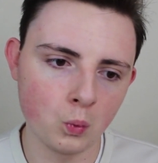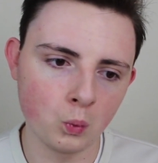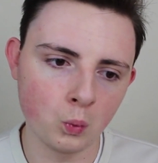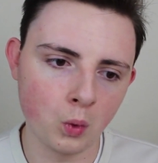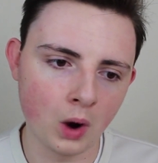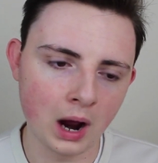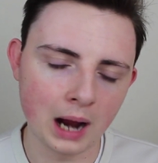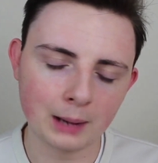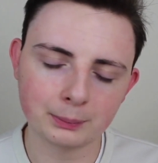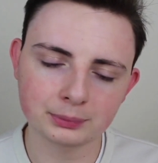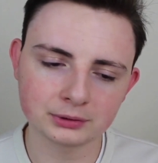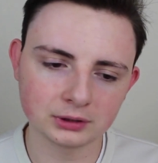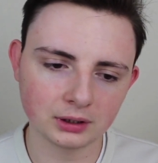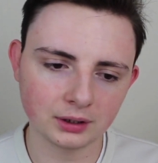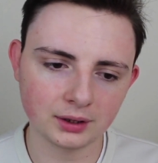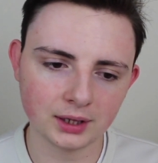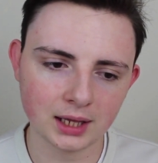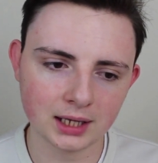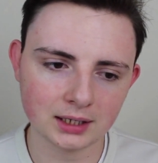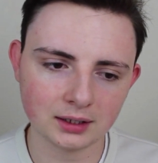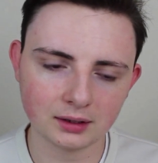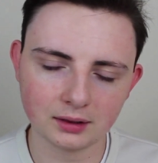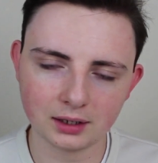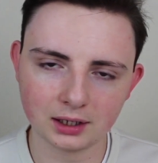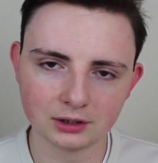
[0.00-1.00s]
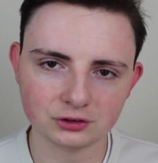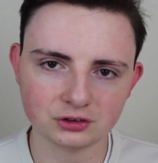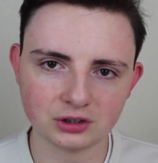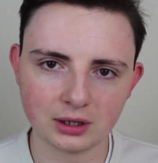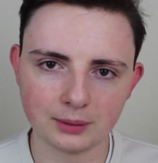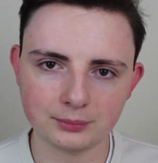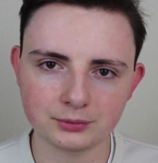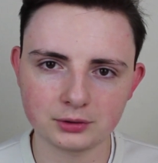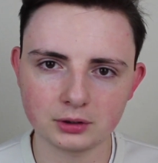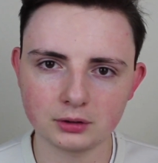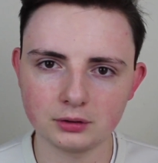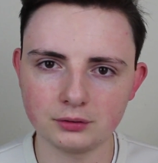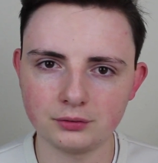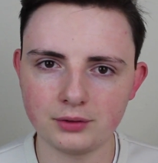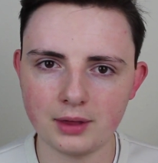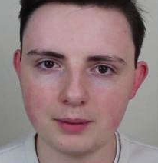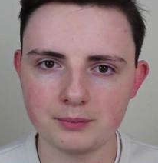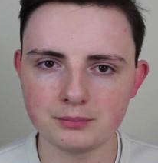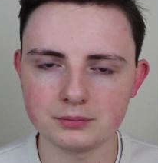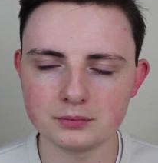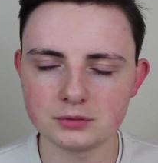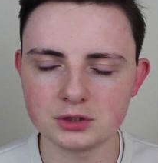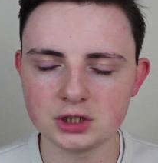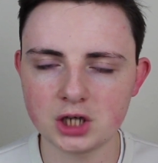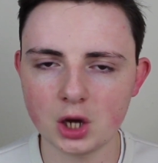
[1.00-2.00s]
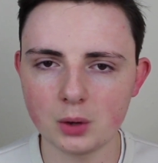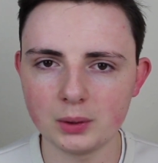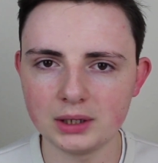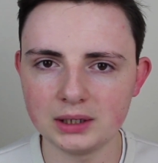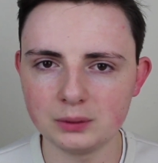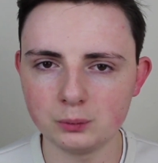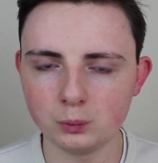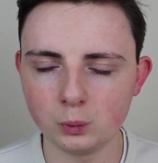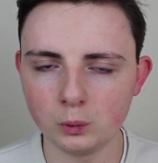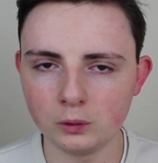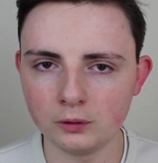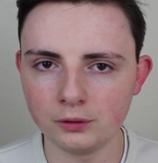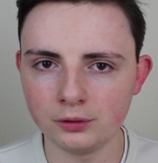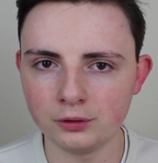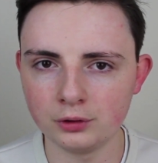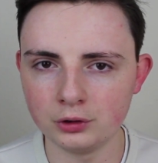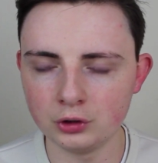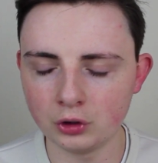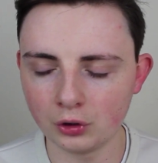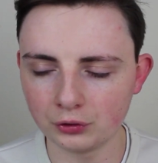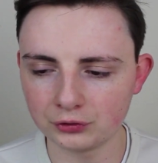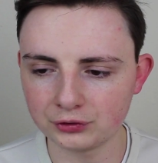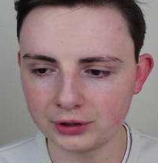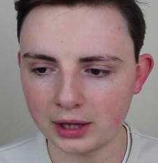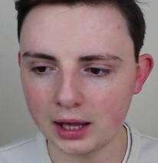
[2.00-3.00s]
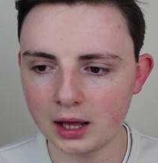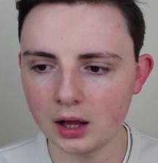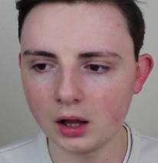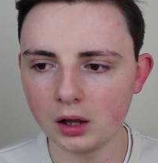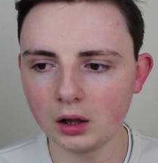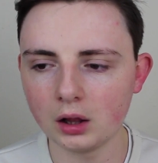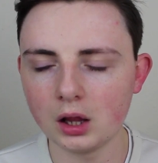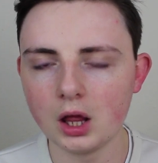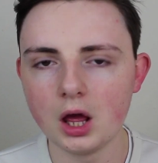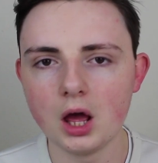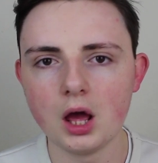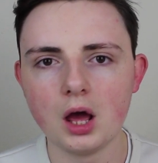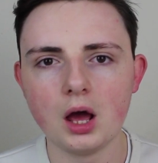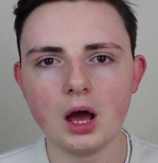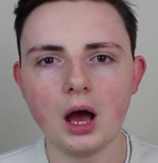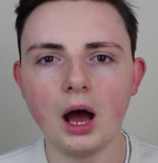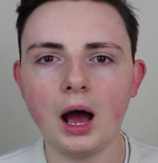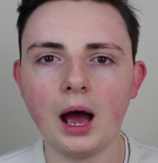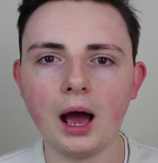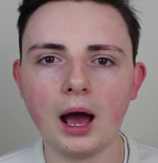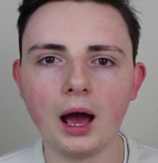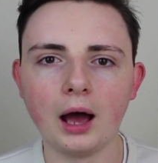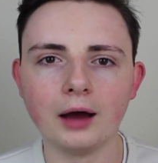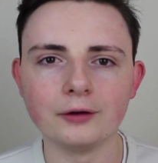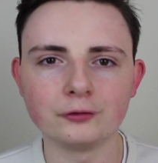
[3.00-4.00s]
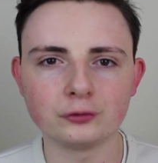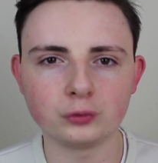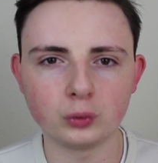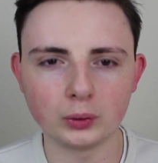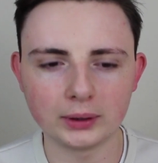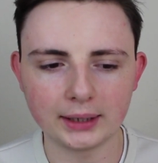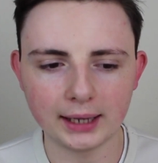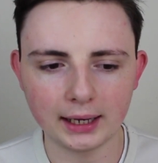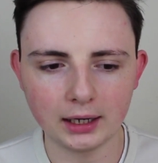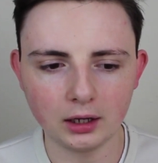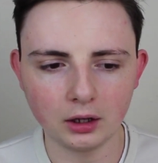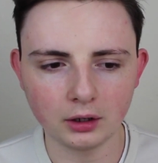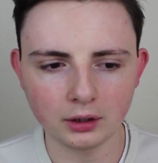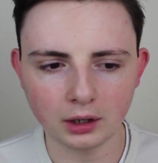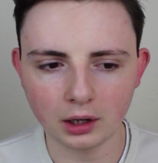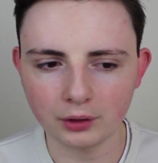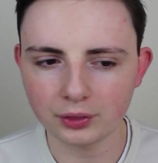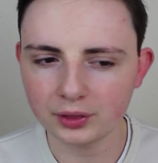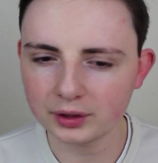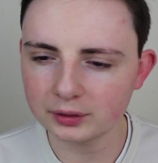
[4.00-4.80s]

what happened at the end of the last chapter, them going in with Nozel, Forgellion. I